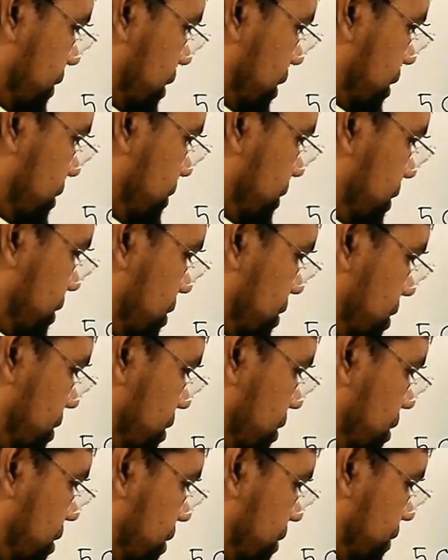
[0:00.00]
instead
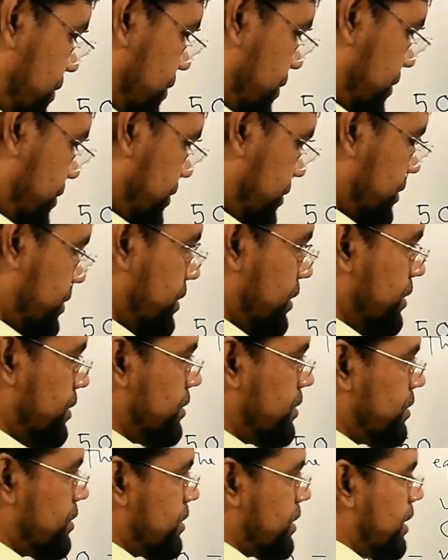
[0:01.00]
of this
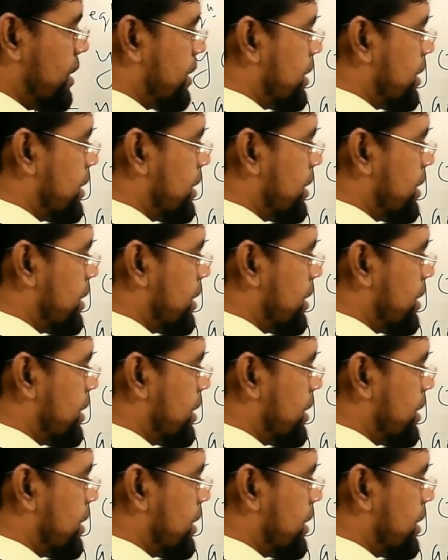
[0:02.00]
I can